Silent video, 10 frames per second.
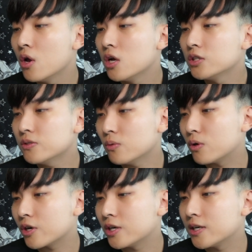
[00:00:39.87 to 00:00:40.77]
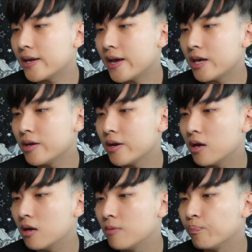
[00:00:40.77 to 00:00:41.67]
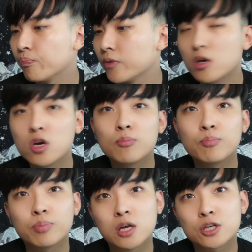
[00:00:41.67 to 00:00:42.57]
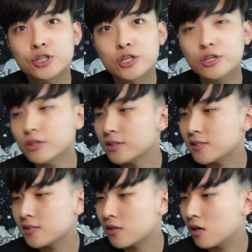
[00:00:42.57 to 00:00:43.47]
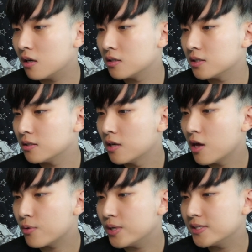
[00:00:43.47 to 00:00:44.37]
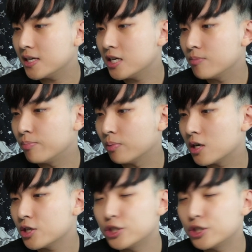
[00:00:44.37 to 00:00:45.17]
just ordered a blusher. This is called 3CE Blush